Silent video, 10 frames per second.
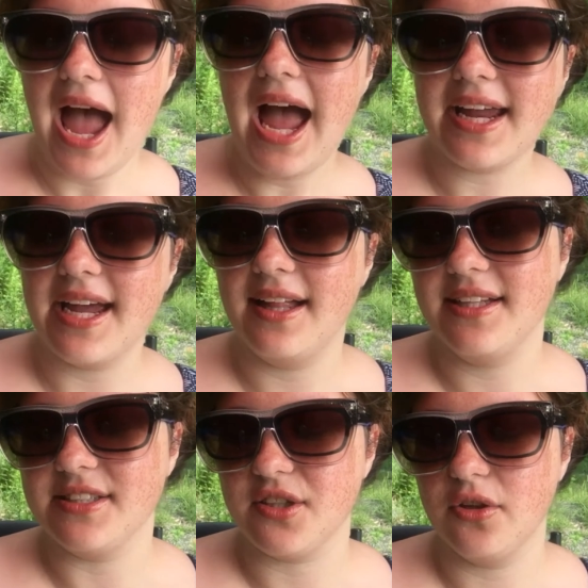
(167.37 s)
At
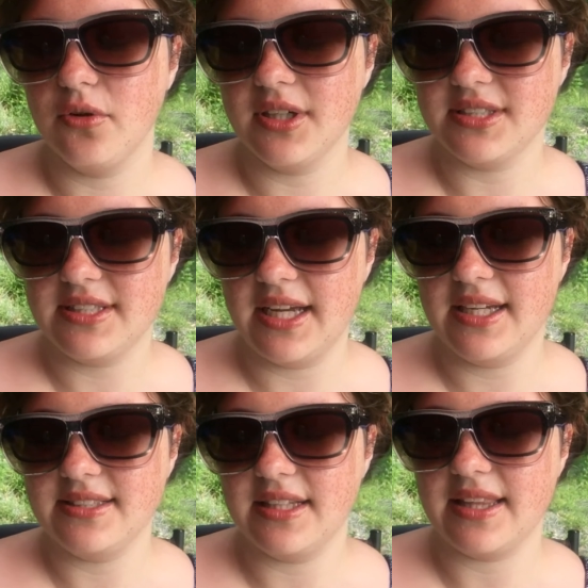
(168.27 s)
Kelly's, Laura
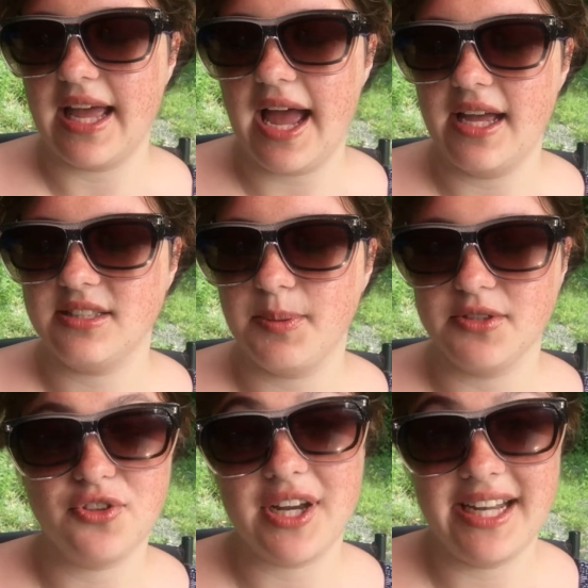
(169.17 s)
says that
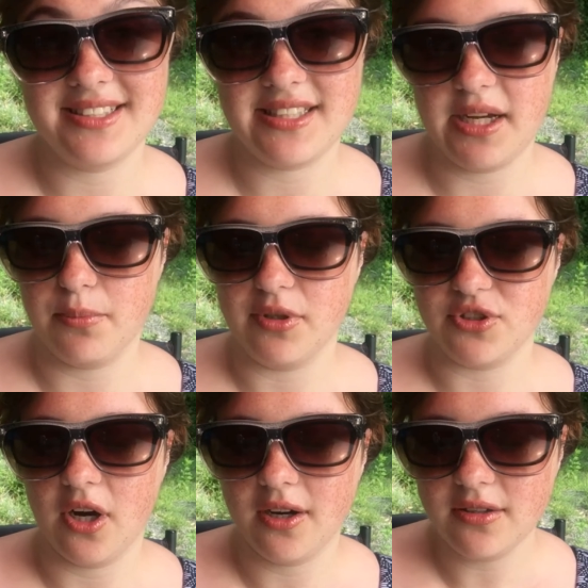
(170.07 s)
Spencer can't stay in Port
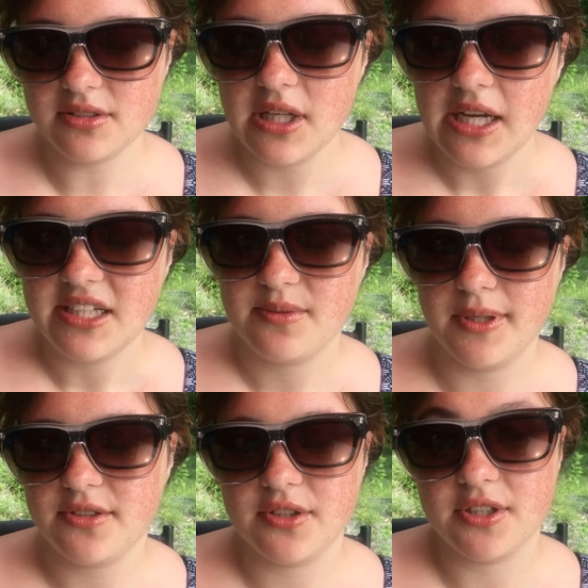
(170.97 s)
Charles
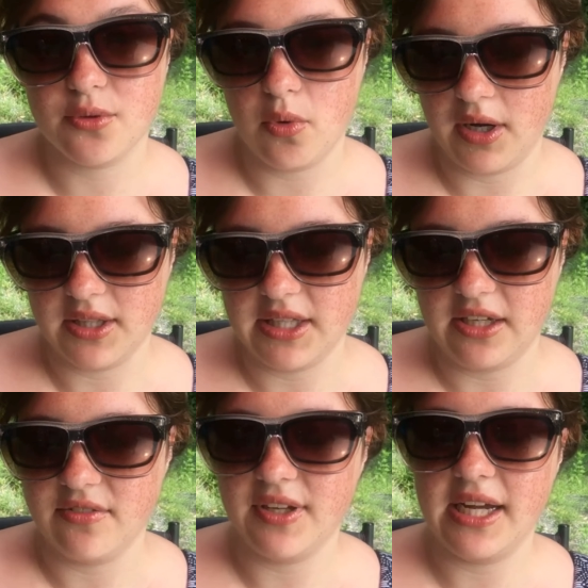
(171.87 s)
Spencer doesn't want to
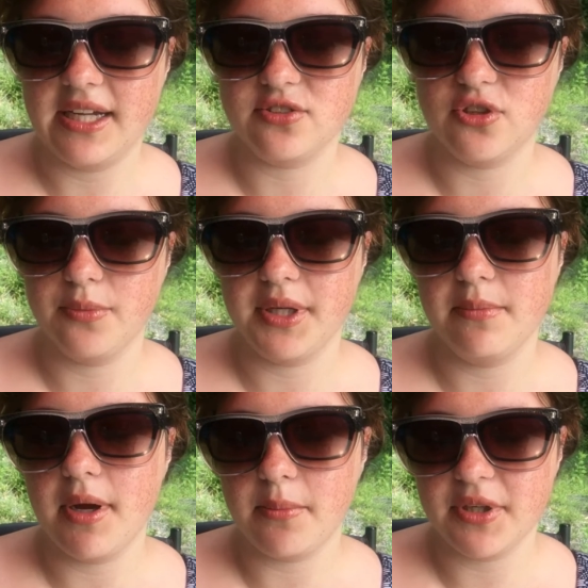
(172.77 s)
leave. He has so many
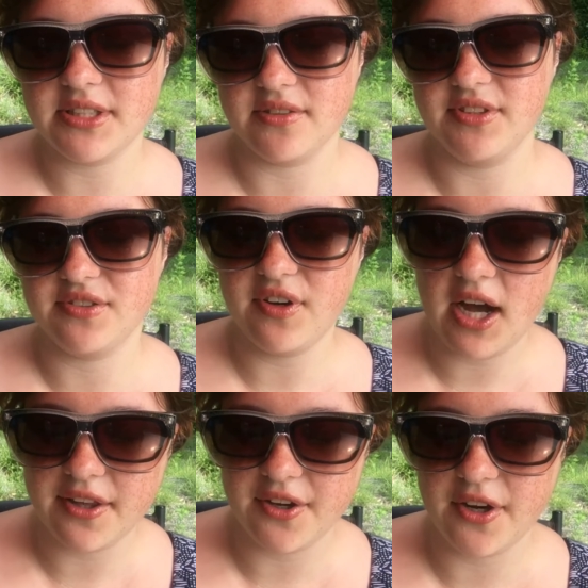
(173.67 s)
memories of his
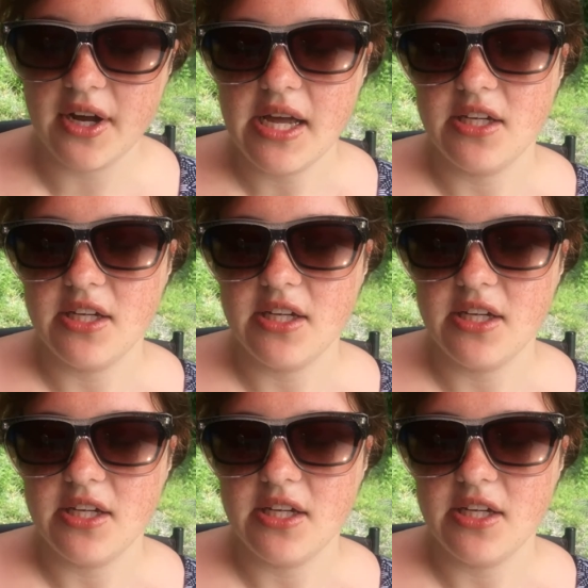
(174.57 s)
father.